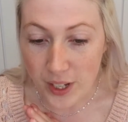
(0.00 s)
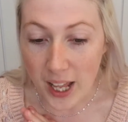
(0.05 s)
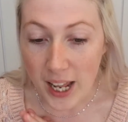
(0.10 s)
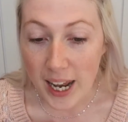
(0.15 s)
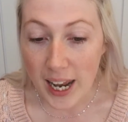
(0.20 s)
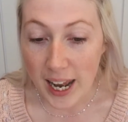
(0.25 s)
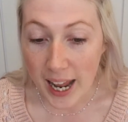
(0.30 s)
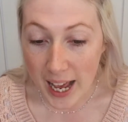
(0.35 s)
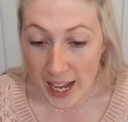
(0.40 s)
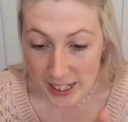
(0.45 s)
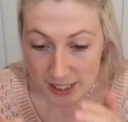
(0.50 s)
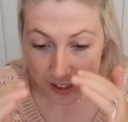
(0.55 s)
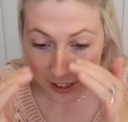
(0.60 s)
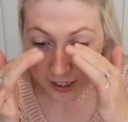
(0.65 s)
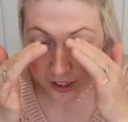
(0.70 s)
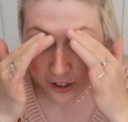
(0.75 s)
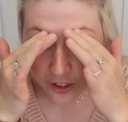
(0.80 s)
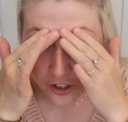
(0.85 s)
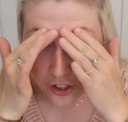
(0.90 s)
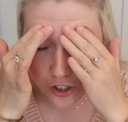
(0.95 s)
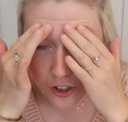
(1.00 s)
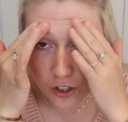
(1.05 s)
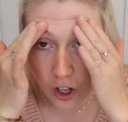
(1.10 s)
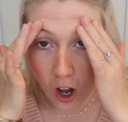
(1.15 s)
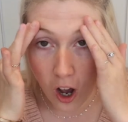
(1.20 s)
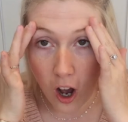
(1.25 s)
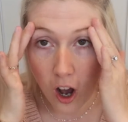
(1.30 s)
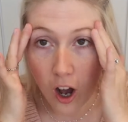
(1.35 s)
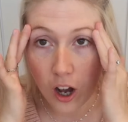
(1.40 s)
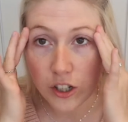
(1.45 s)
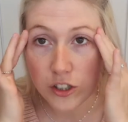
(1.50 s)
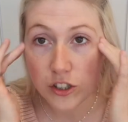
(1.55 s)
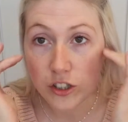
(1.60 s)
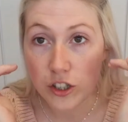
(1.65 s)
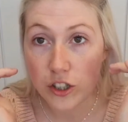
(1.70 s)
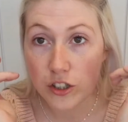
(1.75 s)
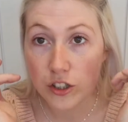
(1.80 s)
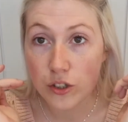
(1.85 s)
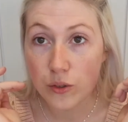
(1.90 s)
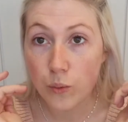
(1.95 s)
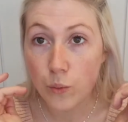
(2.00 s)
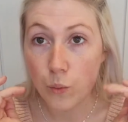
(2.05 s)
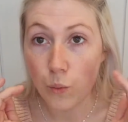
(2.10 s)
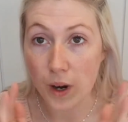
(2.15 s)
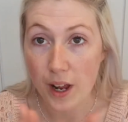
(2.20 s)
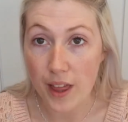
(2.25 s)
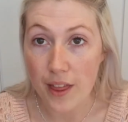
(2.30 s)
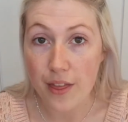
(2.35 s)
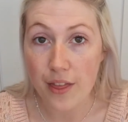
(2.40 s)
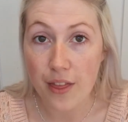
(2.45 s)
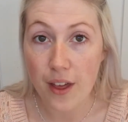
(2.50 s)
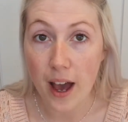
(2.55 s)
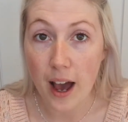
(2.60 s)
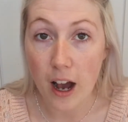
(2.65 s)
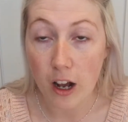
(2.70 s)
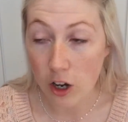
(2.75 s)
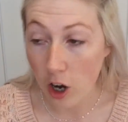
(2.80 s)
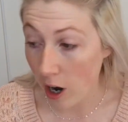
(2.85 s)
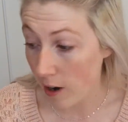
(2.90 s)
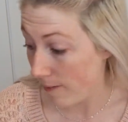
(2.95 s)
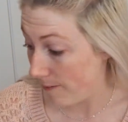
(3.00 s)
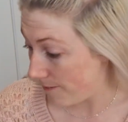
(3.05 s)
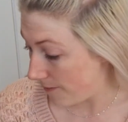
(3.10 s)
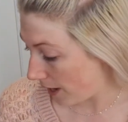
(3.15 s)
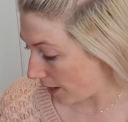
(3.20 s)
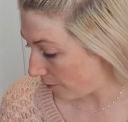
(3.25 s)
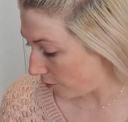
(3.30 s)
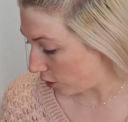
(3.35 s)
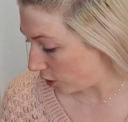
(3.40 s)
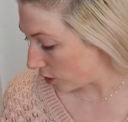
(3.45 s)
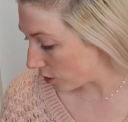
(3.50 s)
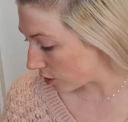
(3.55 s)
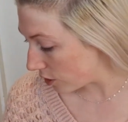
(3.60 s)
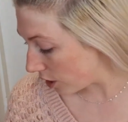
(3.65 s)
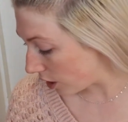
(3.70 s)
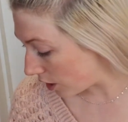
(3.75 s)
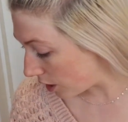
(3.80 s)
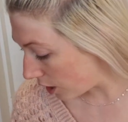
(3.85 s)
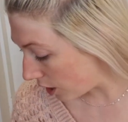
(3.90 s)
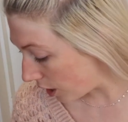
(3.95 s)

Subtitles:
let's start with our current favourites.